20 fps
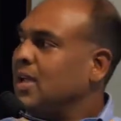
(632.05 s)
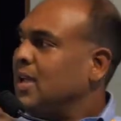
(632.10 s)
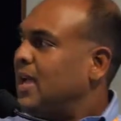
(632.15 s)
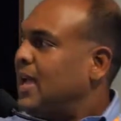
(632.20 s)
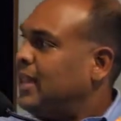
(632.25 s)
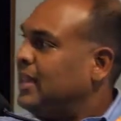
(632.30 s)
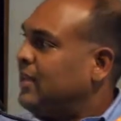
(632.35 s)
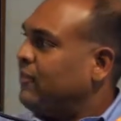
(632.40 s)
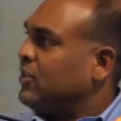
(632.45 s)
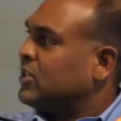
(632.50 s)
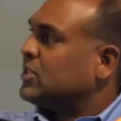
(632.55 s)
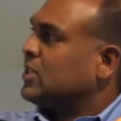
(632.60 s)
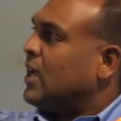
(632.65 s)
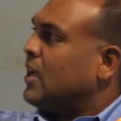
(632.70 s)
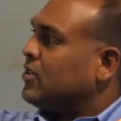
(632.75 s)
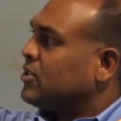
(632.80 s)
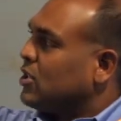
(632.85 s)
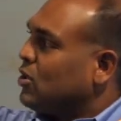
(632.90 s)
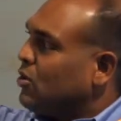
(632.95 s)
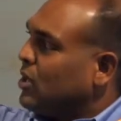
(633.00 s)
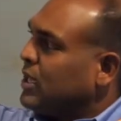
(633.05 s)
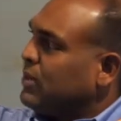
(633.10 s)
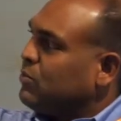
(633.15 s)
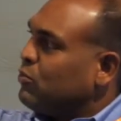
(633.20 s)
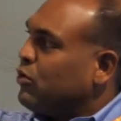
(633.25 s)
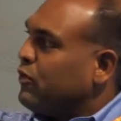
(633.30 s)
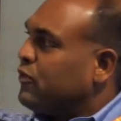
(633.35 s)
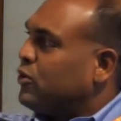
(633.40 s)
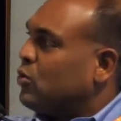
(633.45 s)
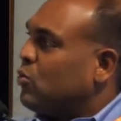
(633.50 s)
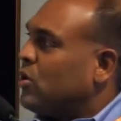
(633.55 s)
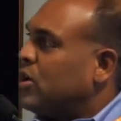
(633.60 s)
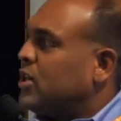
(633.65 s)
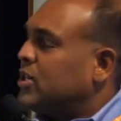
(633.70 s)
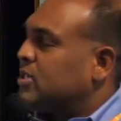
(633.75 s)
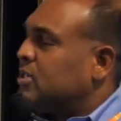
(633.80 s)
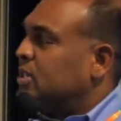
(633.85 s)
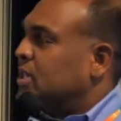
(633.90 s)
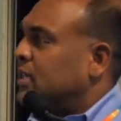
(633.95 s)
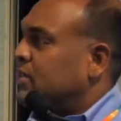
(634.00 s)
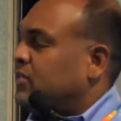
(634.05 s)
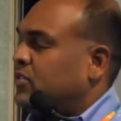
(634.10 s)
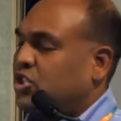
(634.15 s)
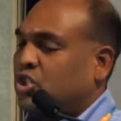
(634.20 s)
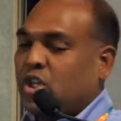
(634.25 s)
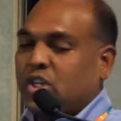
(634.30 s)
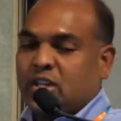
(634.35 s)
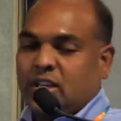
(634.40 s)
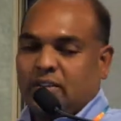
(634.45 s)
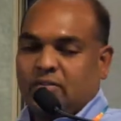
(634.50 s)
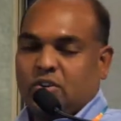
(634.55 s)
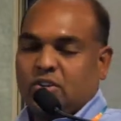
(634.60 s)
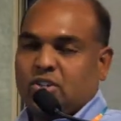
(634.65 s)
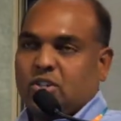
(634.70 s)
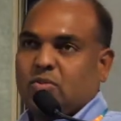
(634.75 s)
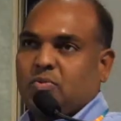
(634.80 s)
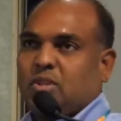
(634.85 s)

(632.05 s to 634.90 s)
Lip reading: and then we slowly moved towards the GT version,